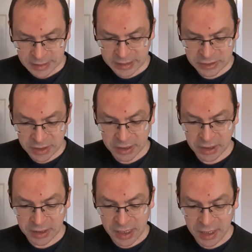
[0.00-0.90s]
lest
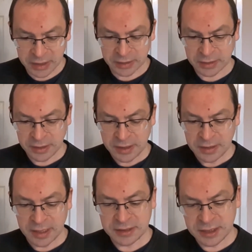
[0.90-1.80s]
like a lion
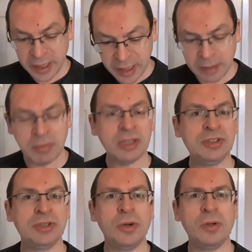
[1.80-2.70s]
they tear my
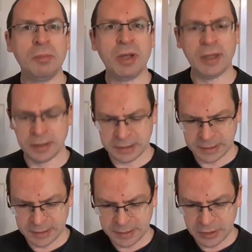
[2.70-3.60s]
soul
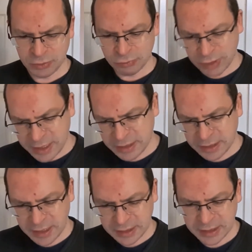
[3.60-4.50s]
apart,
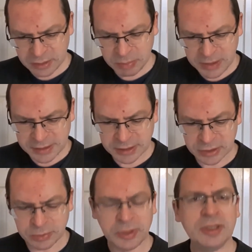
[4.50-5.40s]
rending it in
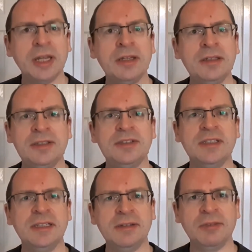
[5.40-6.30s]
pieces with none to
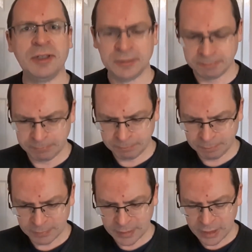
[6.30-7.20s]
deliver.
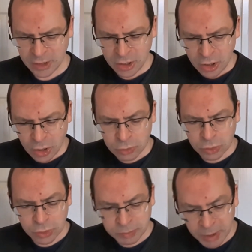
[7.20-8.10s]
O
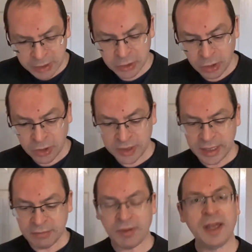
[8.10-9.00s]
Lord my
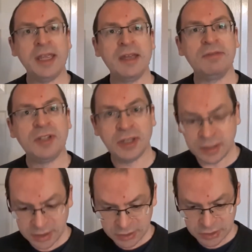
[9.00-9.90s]
God, if I have
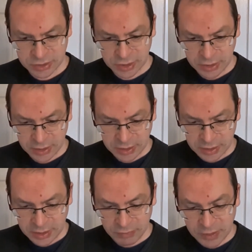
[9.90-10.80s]
done this,
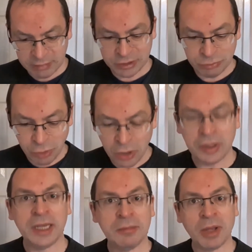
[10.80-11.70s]
if there is
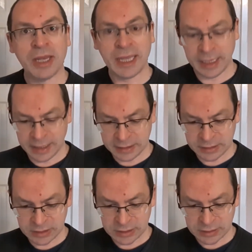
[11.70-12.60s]
wrong in my
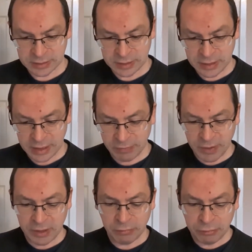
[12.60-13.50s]
hands,
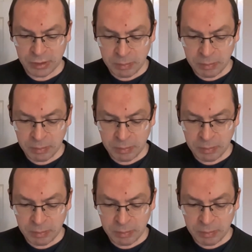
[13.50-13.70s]
if I have